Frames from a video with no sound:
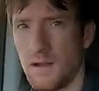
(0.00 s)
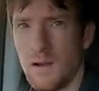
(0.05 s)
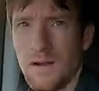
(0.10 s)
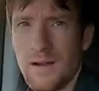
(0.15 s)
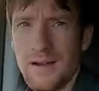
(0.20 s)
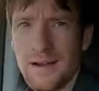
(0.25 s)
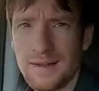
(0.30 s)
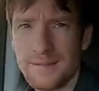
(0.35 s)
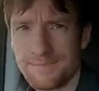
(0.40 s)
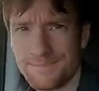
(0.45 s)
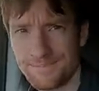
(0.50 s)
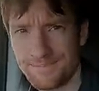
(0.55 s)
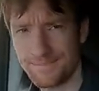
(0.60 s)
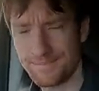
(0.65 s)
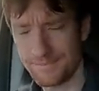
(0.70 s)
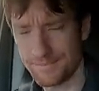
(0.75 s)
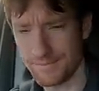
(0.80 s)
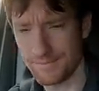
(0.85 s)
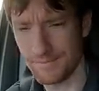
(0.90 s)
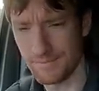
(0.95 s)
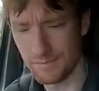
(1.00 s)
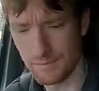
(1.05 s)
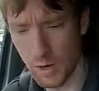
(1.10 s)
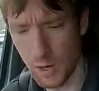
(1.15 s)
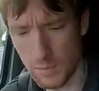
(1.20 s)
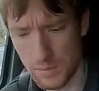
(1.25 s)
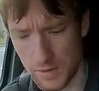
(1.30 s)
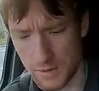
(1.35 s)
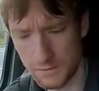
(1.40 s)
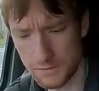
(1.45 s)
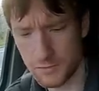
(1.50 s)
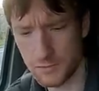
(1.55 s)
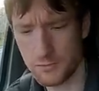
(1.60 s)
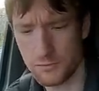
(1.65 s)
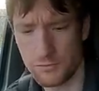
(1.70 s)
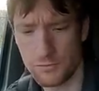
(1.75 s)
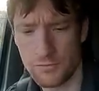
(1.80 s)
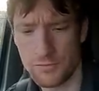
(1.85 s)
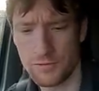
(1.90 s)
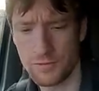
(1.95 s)
Alright, moment of
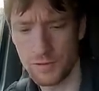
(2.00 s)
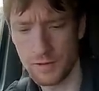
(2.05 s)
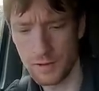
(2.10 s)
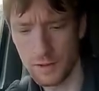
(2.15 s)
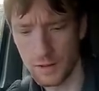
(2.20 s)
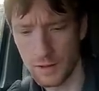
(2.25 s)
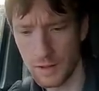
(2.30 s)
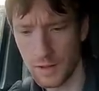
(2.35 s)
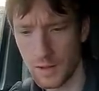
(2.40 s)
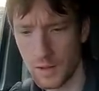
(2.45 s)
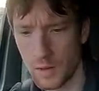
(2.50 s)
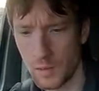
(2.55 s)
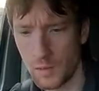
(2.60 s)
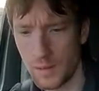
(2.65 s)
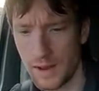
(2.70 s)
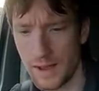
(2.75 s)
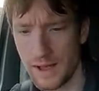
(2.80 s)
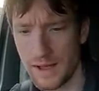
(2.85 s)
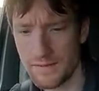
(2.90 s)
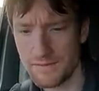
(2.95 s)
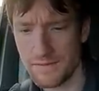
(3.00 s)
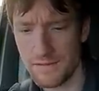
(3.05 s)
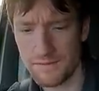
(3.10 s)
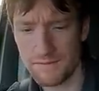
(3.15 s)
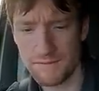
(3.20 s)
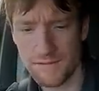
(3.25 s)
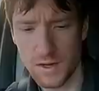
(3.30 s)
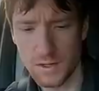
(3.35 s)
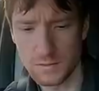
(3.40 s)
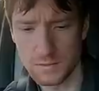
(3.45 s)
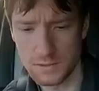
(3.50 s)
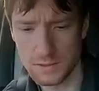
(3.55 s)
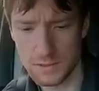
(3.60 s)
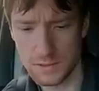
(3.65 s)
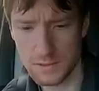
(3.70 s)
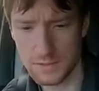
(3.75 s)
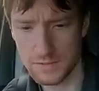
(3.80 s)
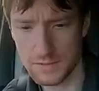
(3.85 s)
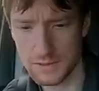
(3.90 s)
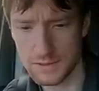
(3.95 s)
truth. We have phone
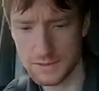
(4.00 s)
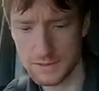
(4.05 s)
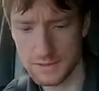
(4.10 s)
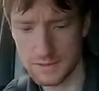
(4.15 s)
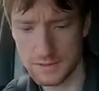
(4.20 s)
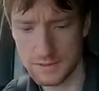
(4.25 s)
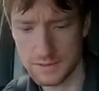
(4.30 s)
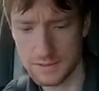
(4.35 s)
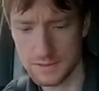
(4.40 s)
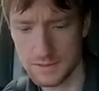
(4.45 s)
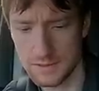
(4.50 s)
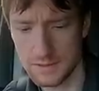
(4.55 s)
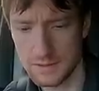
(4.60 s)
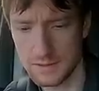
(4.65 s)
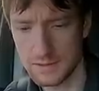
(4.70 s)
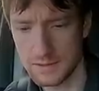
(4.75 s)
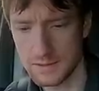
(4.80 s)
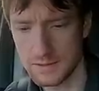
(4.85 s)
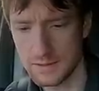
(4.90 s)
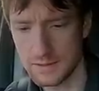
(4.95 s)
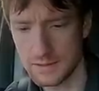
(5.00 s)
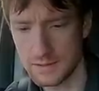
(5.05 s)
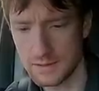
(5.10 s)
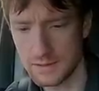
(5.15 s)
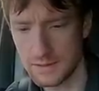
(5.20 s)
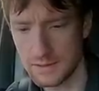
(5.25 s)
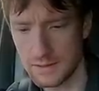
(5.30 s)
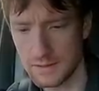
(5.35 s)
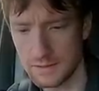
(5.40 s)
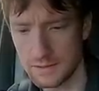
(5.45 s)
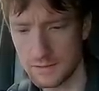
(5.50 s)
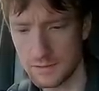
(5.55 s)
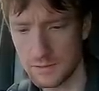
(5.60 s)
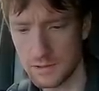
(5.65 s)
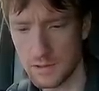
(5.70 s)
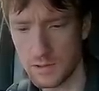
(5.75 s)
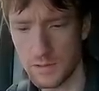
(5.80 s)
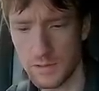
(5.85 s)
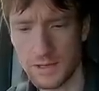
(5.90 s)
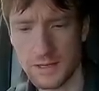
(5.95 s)
service. I'll
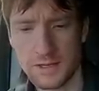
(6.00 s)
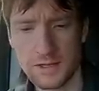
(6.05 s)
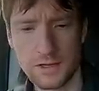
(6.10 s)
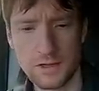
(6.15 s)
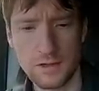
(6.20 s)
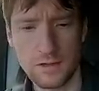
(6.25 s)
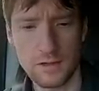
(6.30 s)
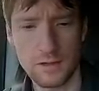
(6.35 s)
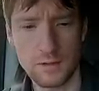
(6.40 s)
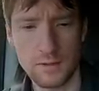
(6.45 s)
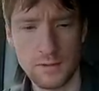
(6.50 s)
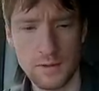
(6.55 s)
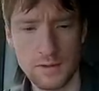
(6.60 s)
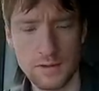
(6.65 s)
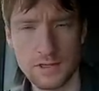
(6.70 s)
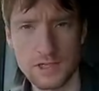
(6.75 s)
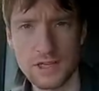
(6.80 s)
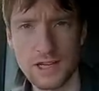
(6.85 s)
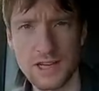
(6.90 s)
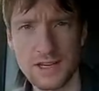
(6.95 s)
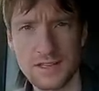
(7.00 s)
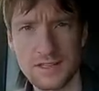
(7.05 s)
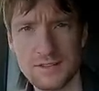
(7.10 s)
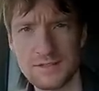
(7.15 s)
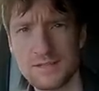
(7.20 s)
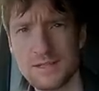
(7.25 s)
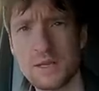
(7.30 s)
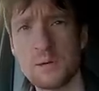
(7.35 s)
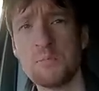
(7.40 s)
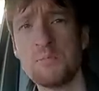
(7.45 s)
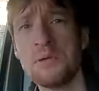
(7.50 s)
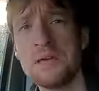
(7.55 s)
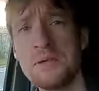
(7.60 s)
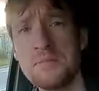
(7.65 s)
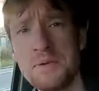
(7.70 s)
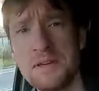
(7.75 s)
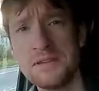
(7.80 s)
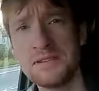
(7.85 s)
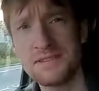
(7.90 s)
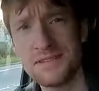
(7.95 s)
do a quick and dirty weather check using the
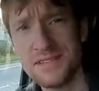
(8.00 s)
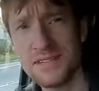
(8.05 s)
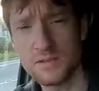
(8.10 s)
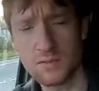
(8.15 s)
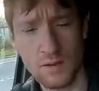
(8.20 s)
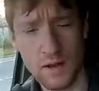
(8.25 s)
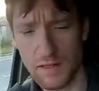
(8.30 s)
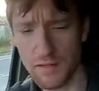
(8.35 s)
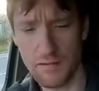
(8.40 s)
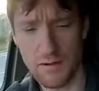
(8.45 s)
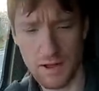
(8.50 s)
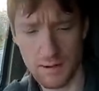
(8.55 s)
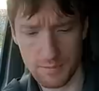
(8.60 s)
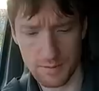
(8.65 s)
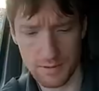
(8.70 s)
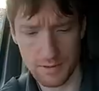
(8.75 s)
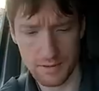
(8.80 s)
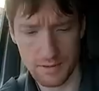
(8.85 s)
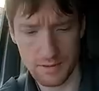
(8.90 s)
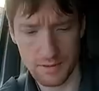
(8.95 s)
B B C's weather app.